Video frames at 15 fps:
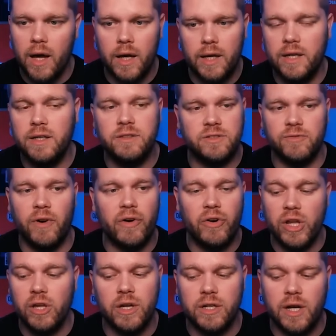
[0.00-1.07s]
He's
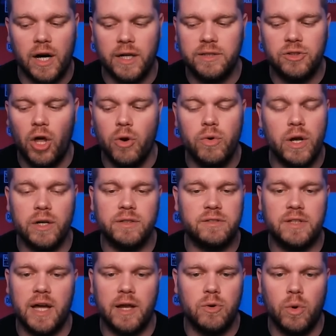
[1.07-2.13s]
very good. I don't
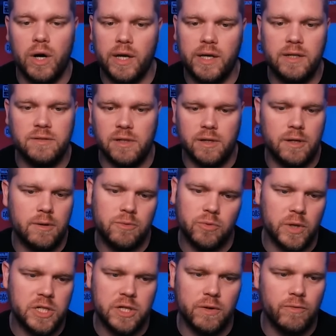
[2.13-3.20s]
understand why he's at
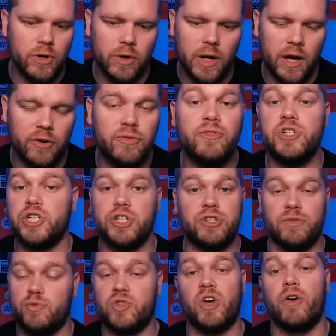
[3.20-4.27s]
Ipswich in real life.
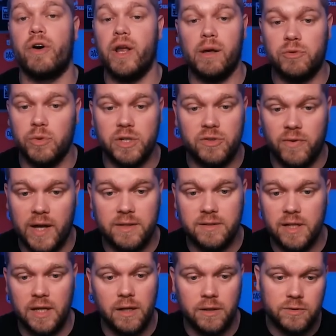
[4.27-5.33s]
Sorry, Ipswich fans.
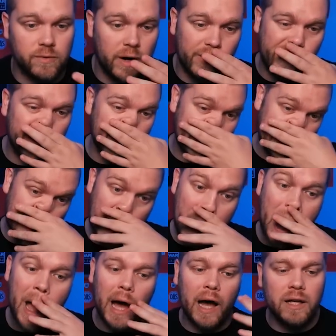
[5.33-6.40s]
He looks very good.
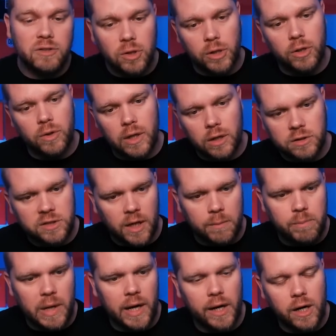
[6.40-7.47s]
Doyle
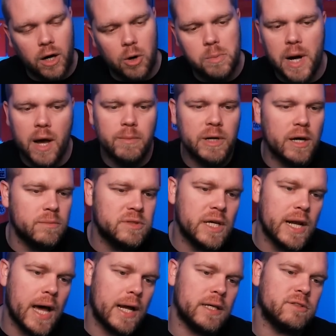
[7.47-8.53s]
alongside Billing. Cole Palmer comes
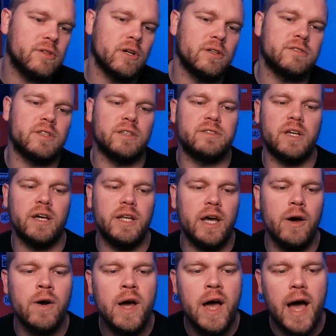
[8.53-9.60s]
in. Alex Scott,
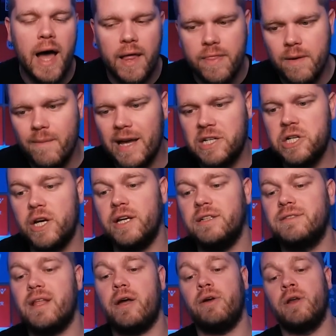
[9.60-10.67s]
Salcedo. And Nemecha
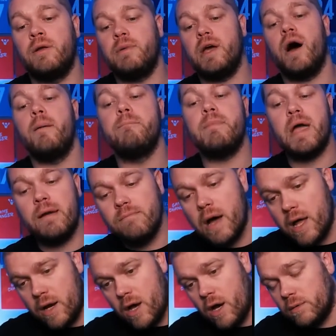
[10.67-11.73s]
is now going to be our main
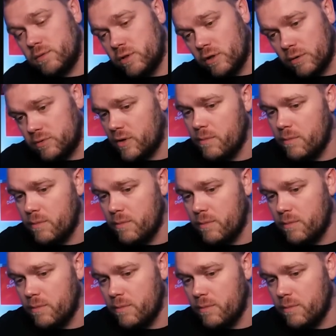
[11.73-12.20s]
man up top.